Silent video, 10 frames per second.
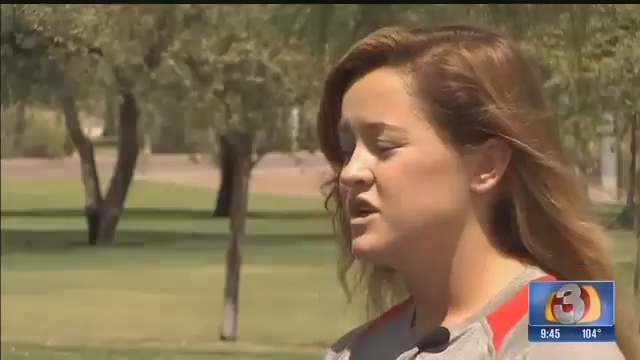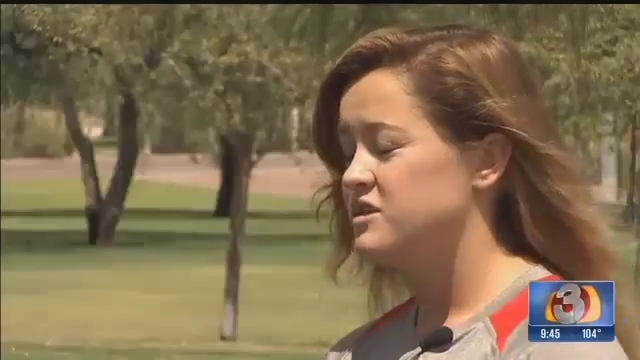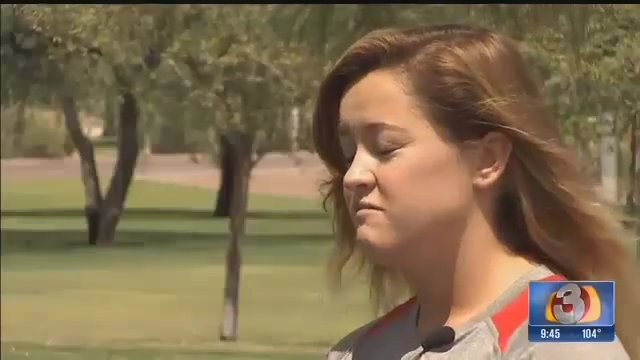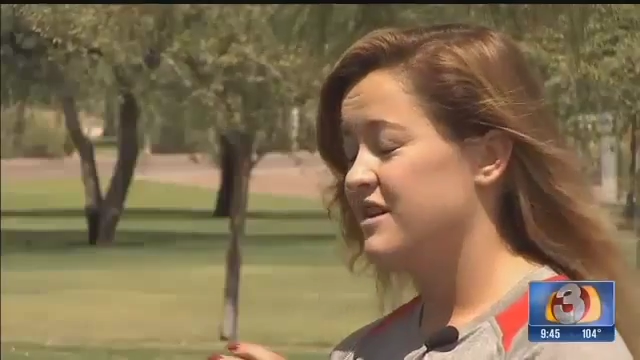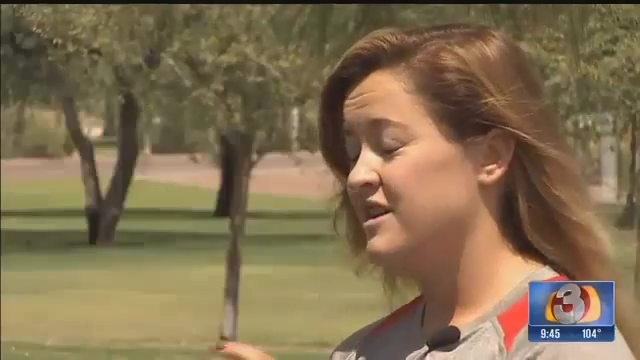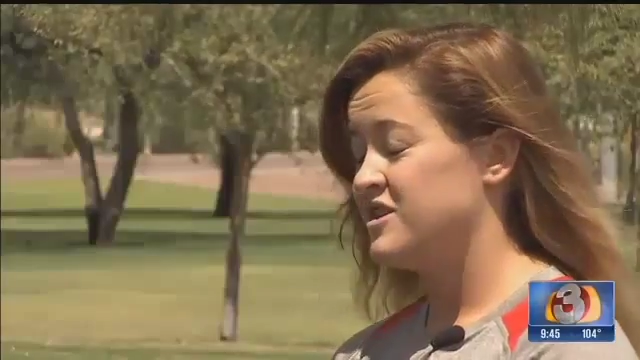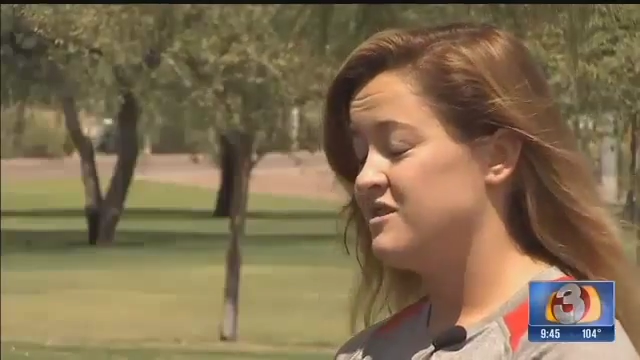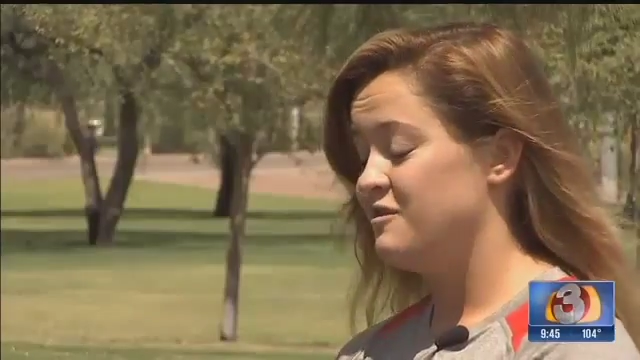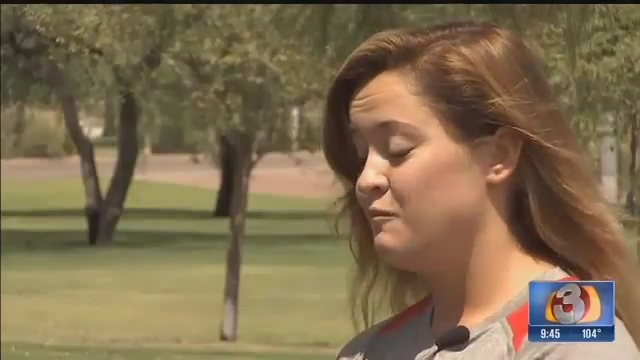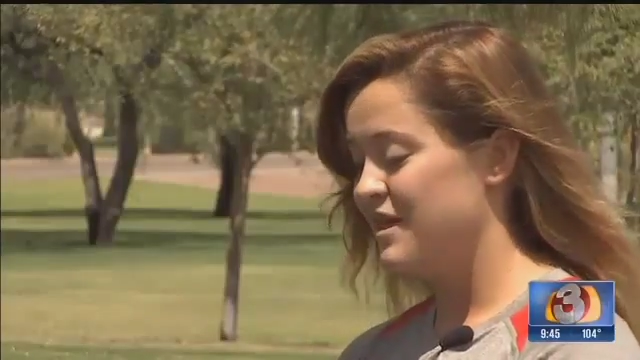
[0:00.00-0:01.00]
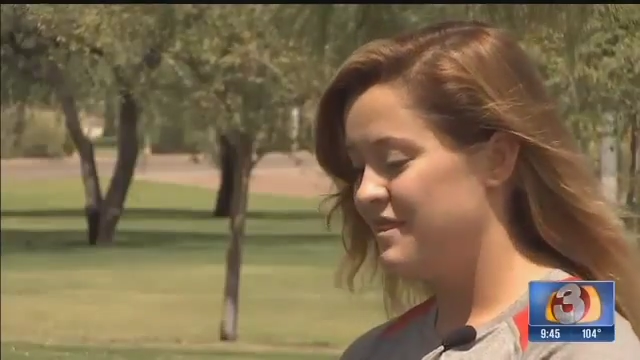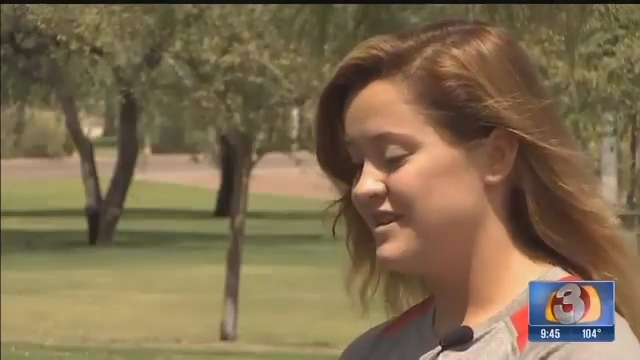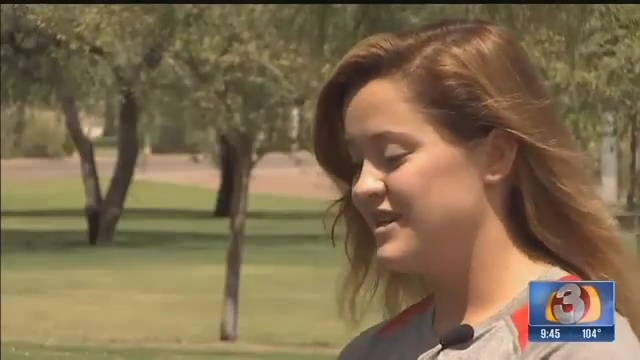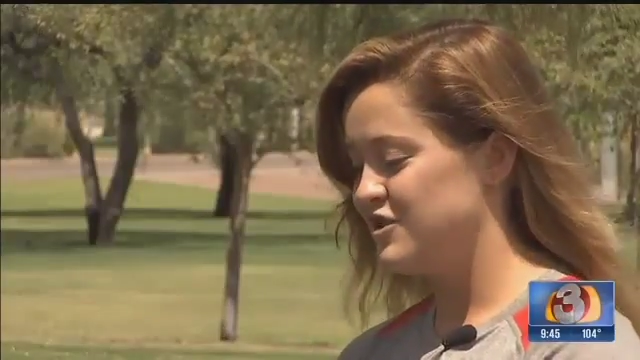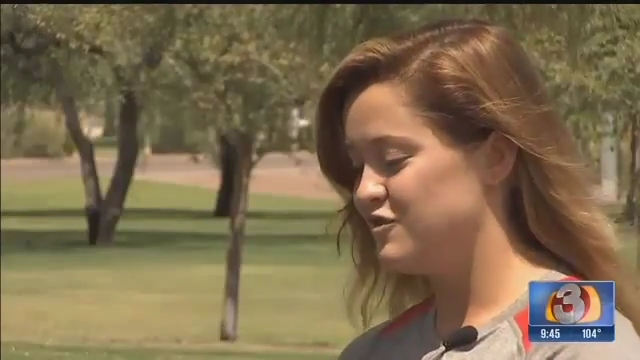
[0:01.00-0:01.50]
with, with, with
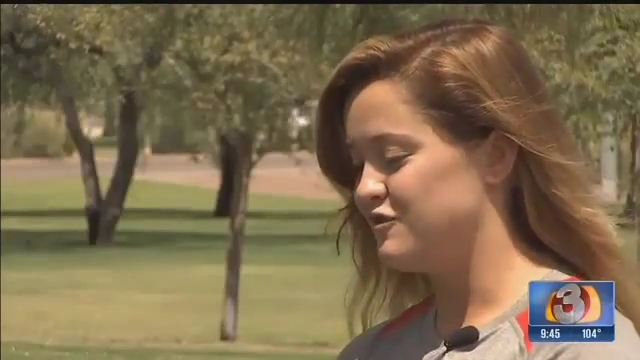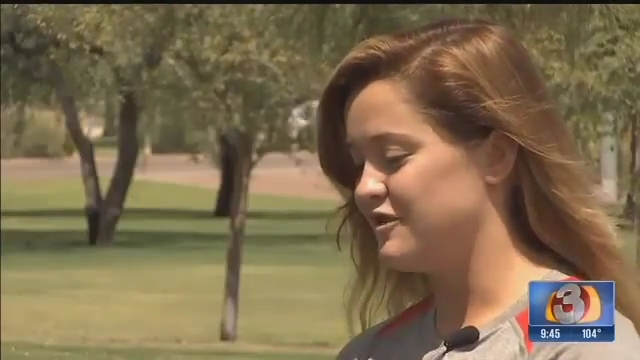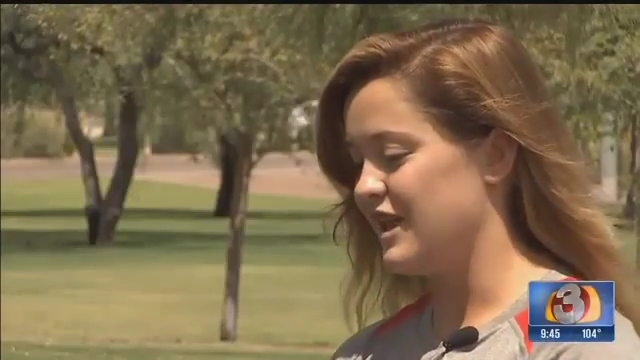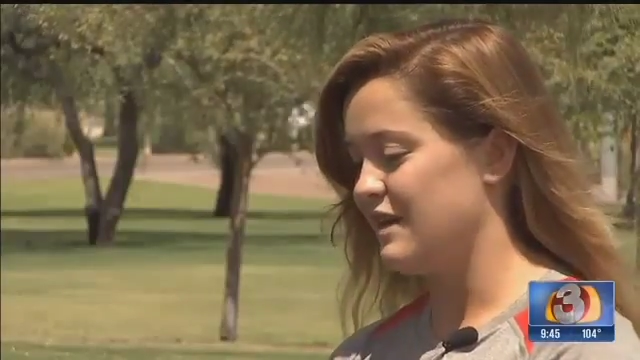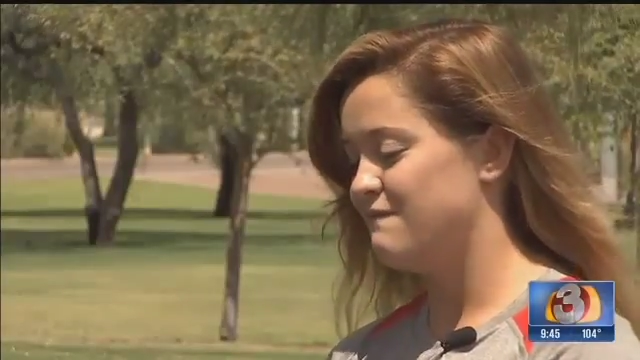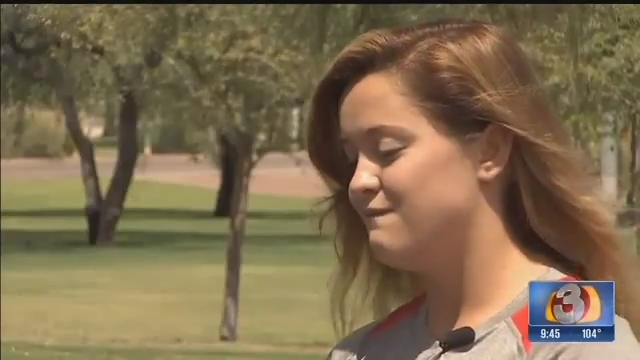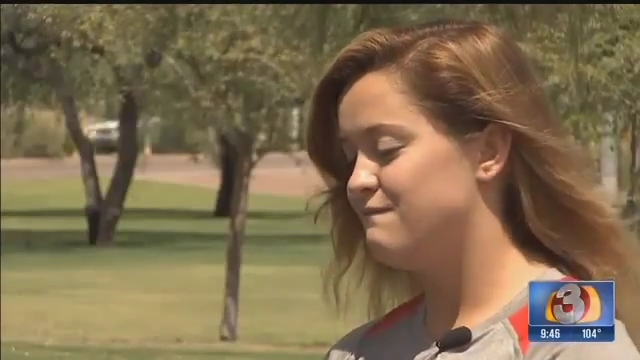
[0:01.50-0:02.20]
additional like